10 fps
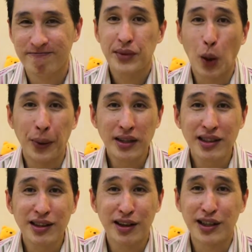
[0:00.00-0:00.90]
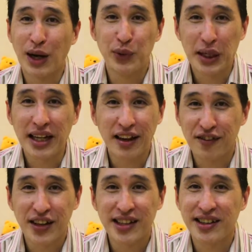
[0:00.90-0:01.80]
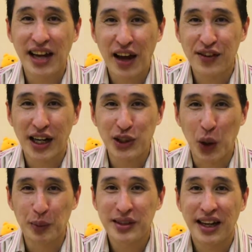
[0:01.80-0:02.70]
Now personally, I really envy the FI DOMs